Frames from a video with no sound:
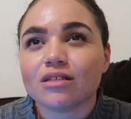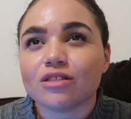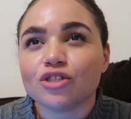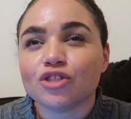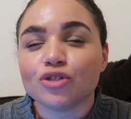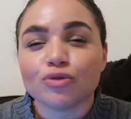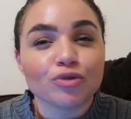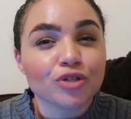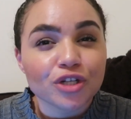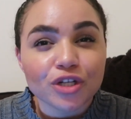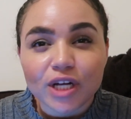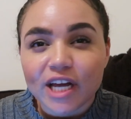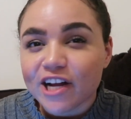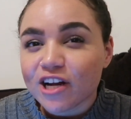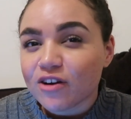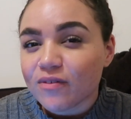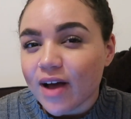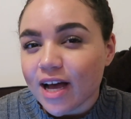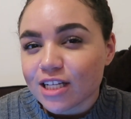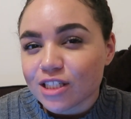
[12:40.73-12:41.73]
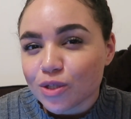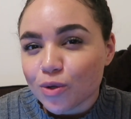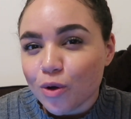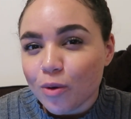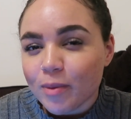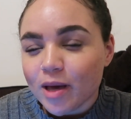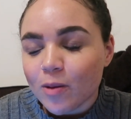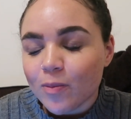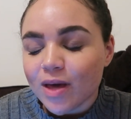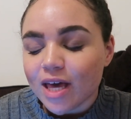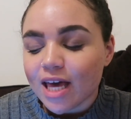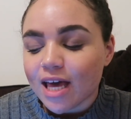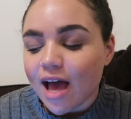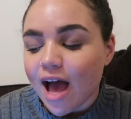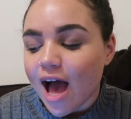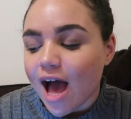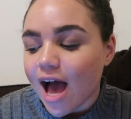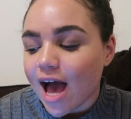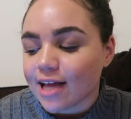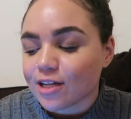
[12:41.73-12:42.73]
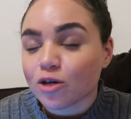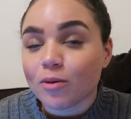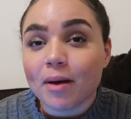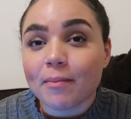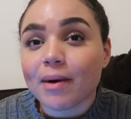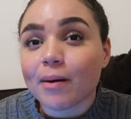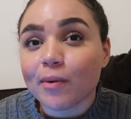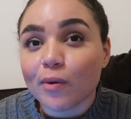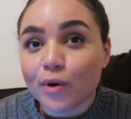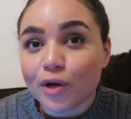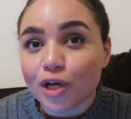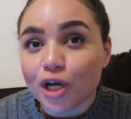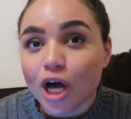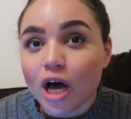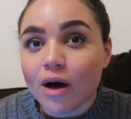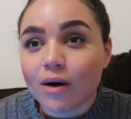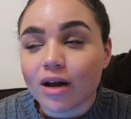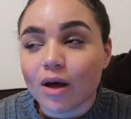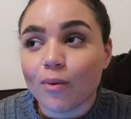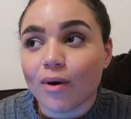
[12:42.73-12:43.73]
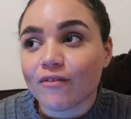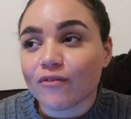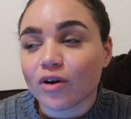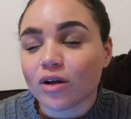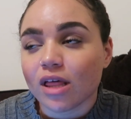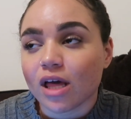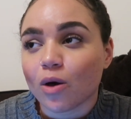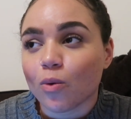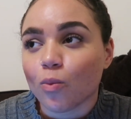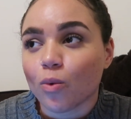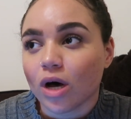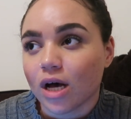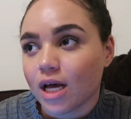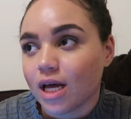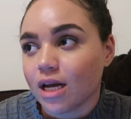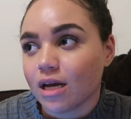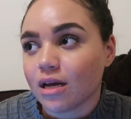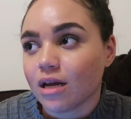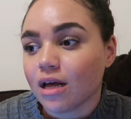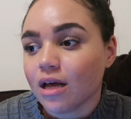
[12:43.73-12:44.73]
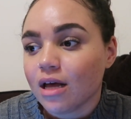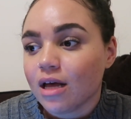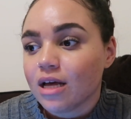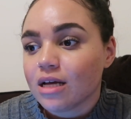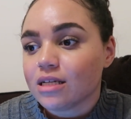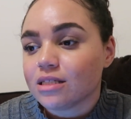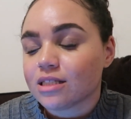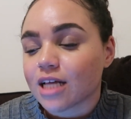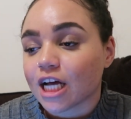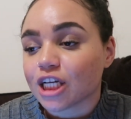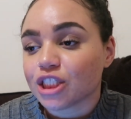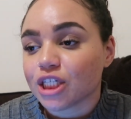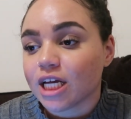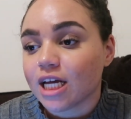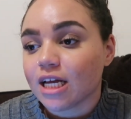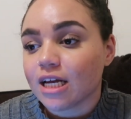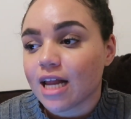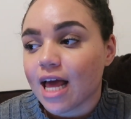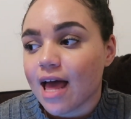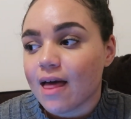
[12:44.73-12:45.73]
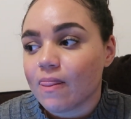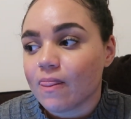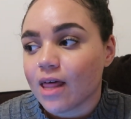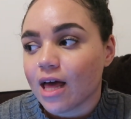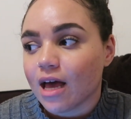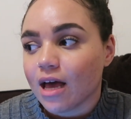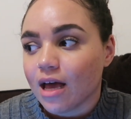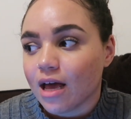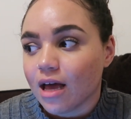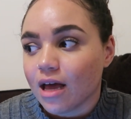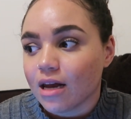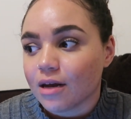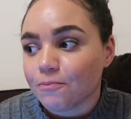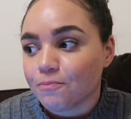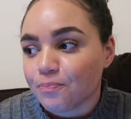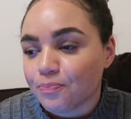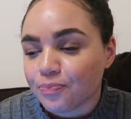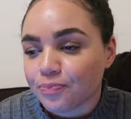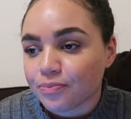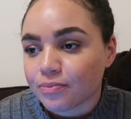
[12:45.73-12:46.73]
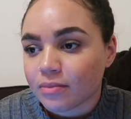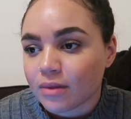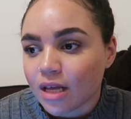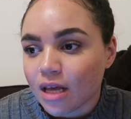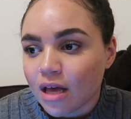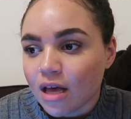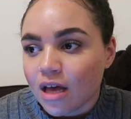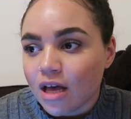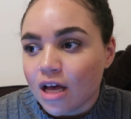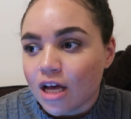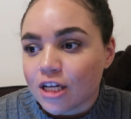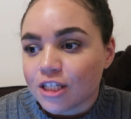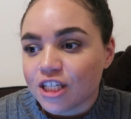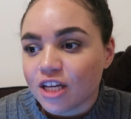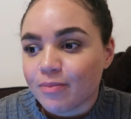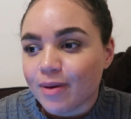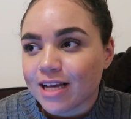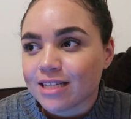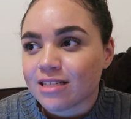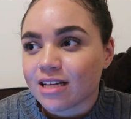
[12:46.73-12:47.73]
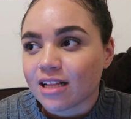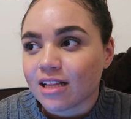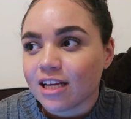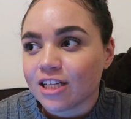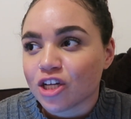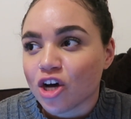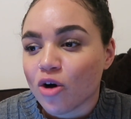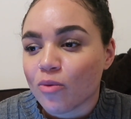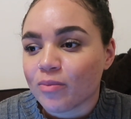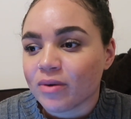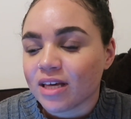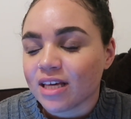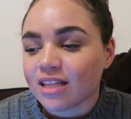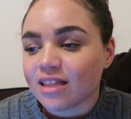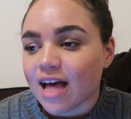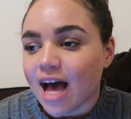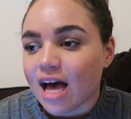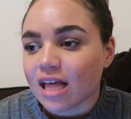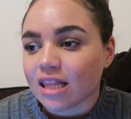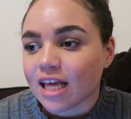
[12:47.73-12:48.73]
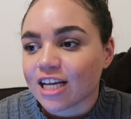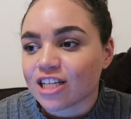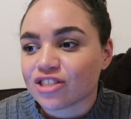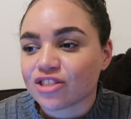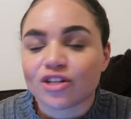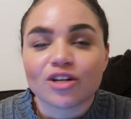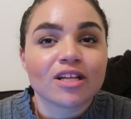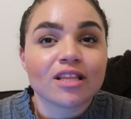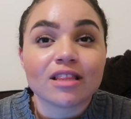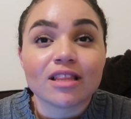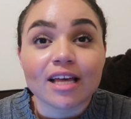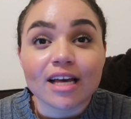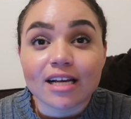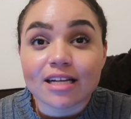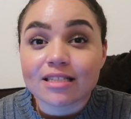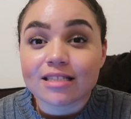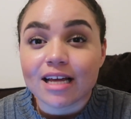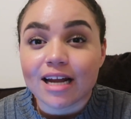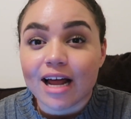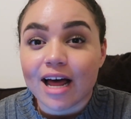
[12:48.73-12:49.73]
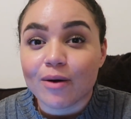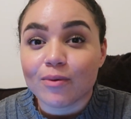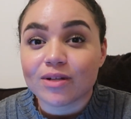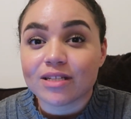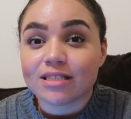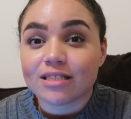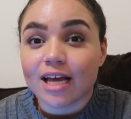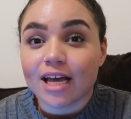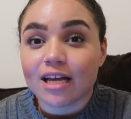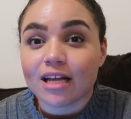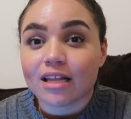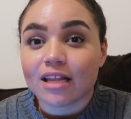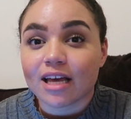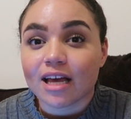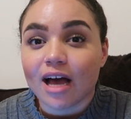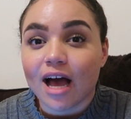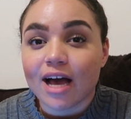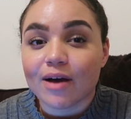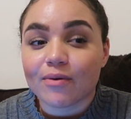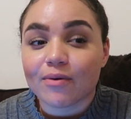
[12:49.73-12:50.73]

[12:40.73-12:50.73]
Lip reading: junior year of high school maybe, I told my mom I wanted to go, and I went for like 1 session. And then she basically told me that like certain things that I would say, like